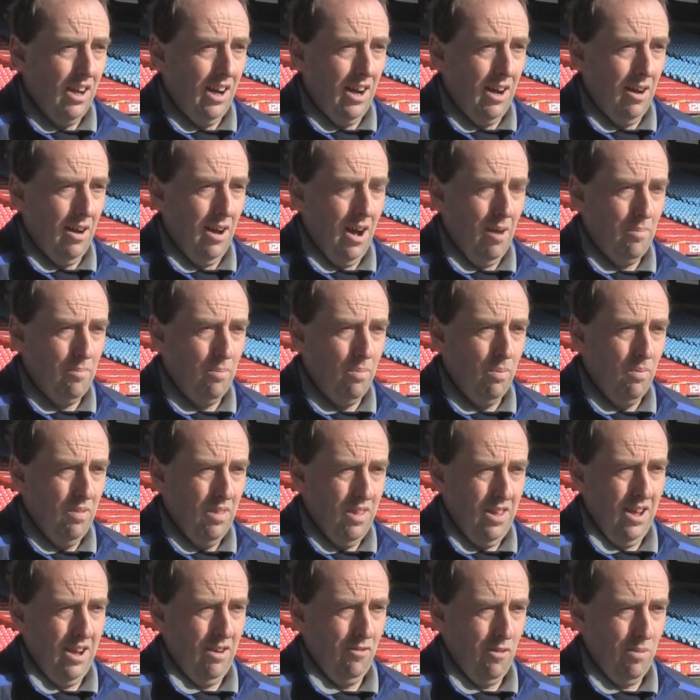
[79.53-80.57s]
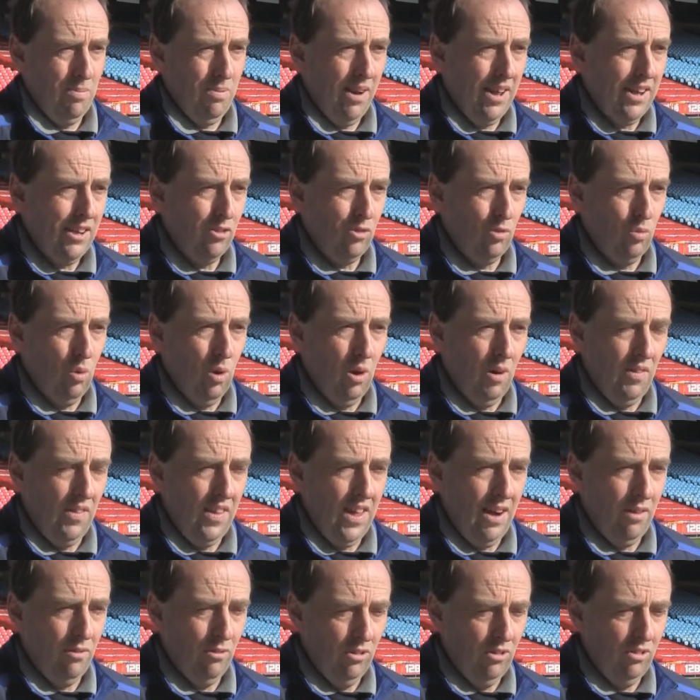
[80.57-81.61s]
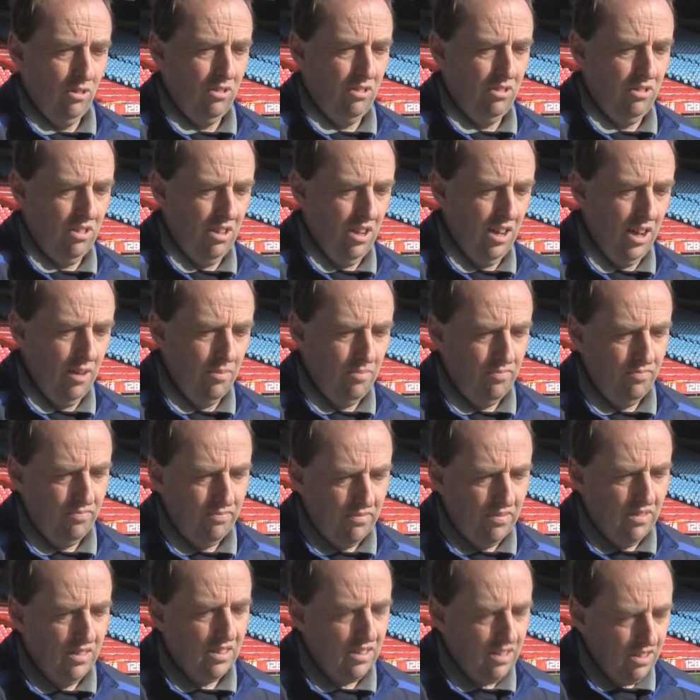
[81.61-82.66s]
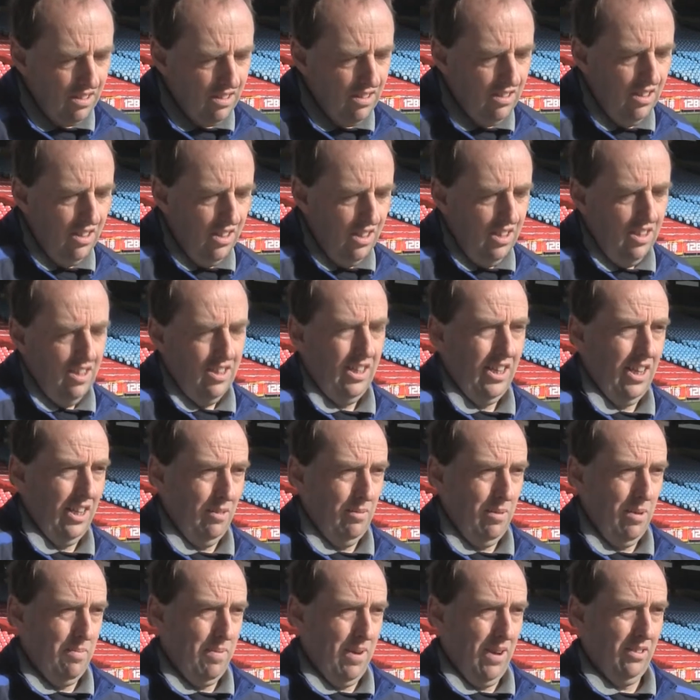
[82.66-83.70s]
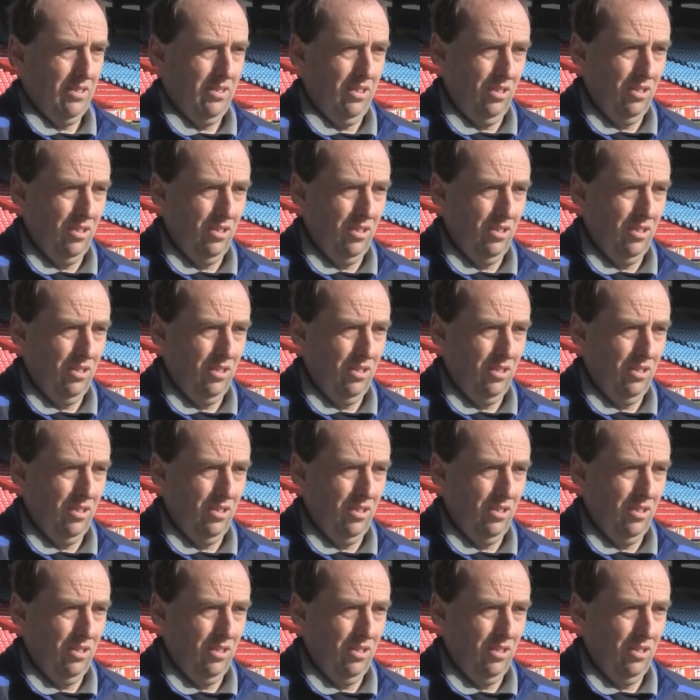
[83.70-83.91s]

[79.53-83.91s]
I replaced one that was getting a bit past